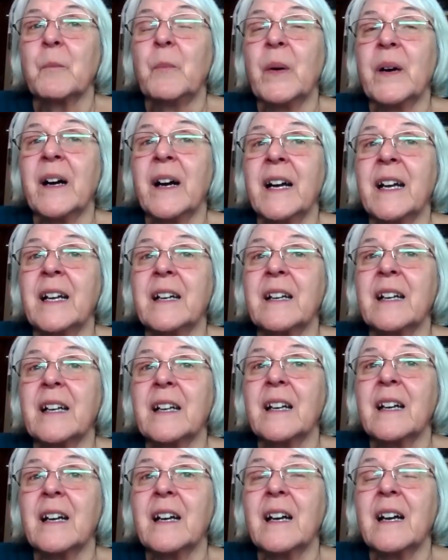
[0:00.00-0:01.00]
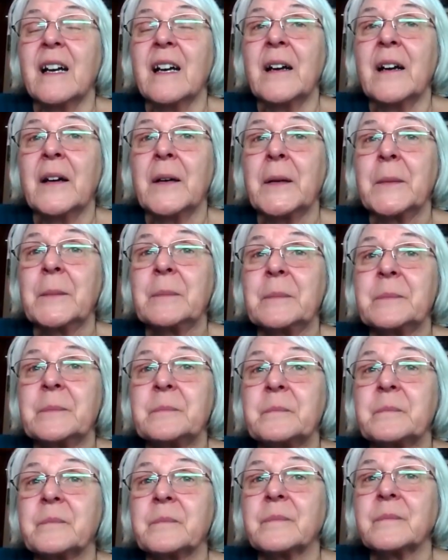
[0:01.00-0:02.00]
But um,
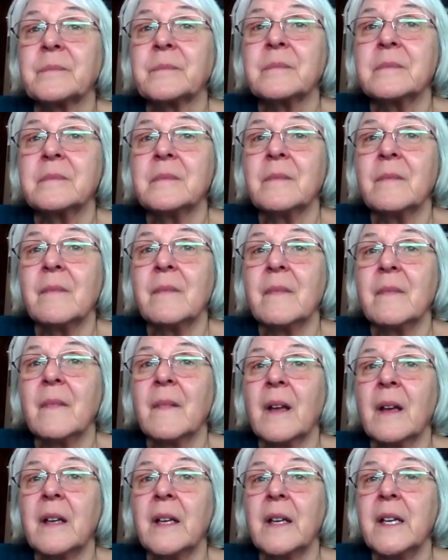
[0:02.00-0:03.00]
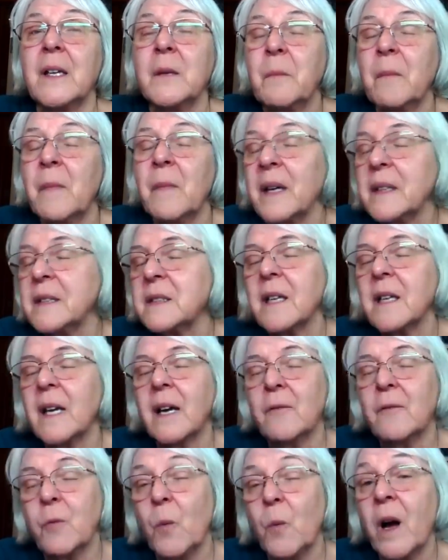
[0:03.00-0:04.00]
he must
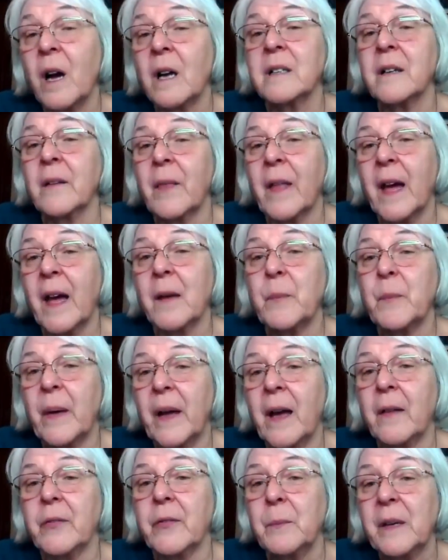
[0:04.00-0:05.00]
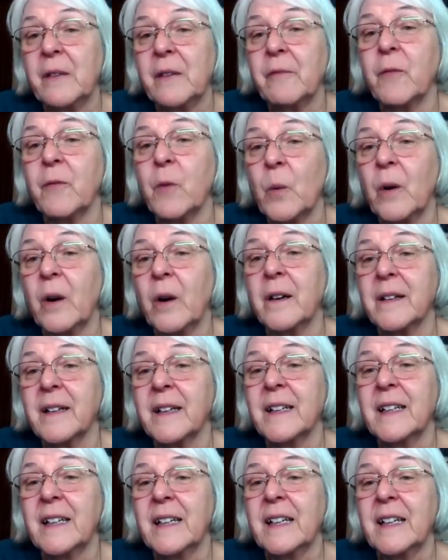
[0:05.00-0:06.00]
have walked that path before
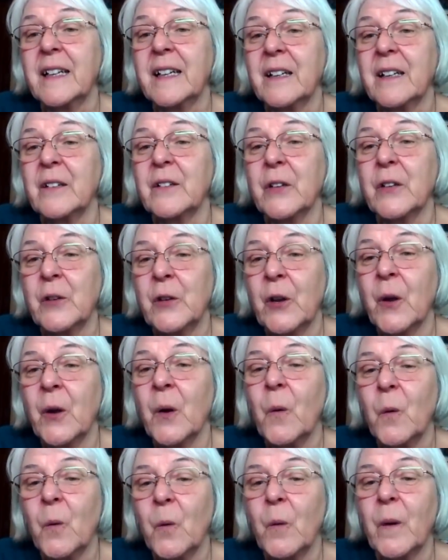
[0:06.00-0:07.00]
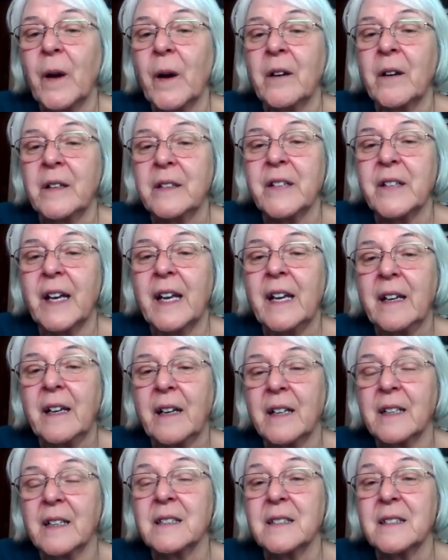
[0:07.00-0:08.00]
to know where to take
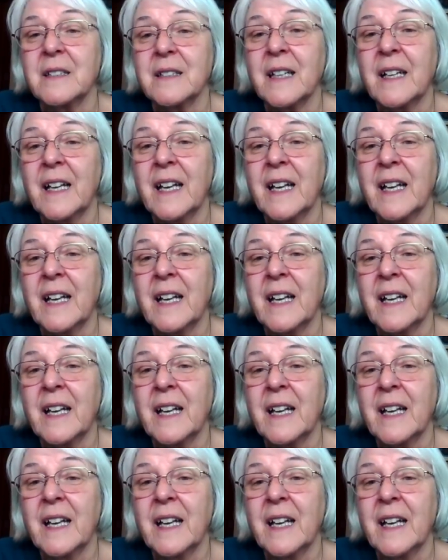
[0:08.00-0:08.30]
us.